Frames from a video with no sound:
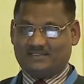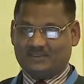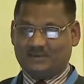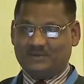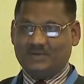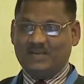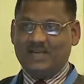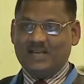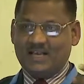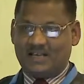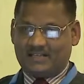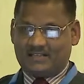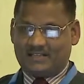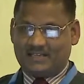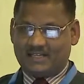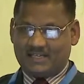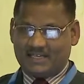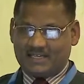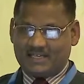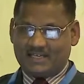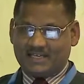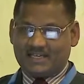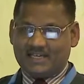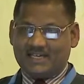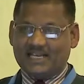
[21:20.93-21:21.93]
So
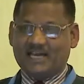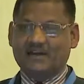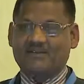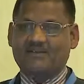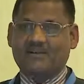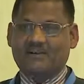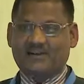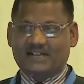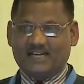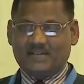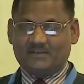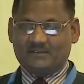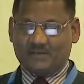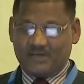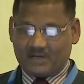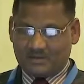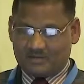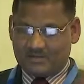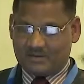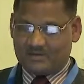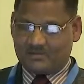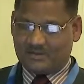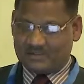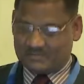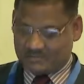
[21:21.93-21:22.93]
the degree of our
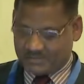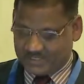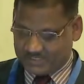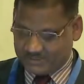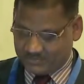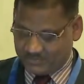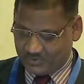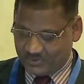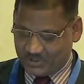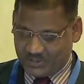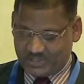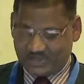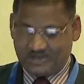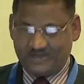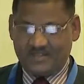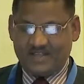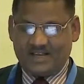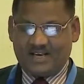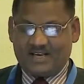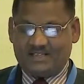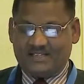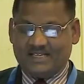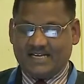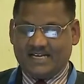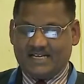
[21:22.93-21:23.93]
involvement was much more
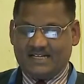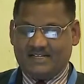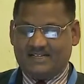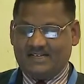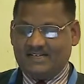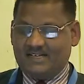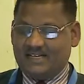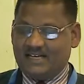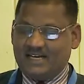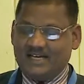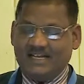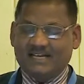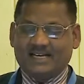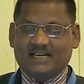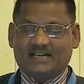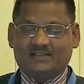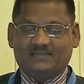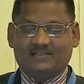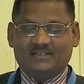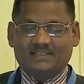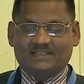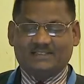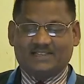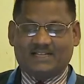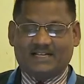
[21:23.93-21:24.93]
than in any
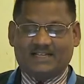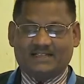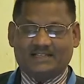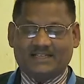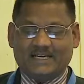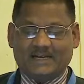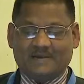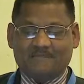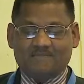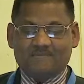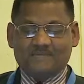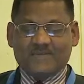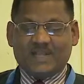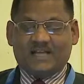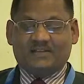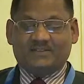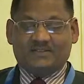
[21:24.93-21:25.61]
conventional thing.